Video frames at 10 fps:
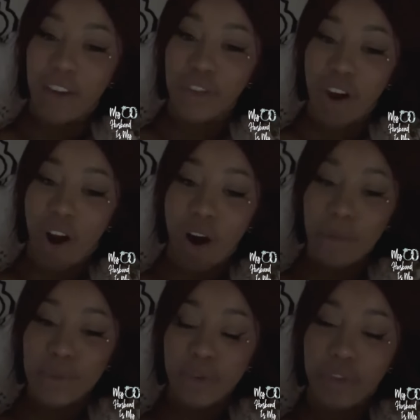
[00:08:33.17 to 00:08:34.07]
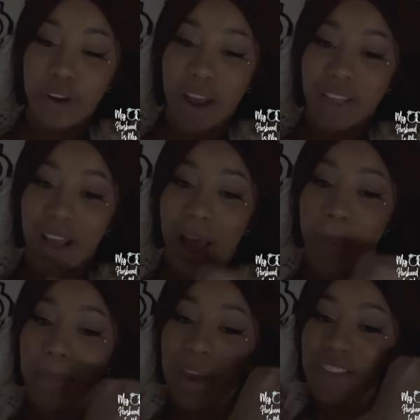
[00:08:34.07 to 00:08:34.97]
if your arms you feel like they
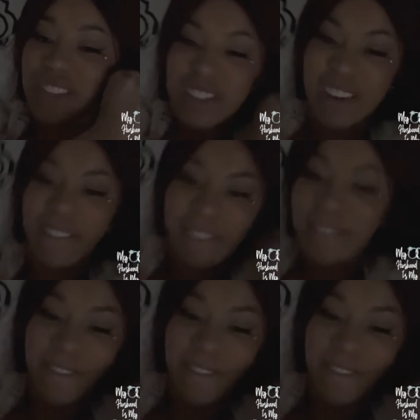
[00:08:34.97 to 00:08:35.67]
got big, just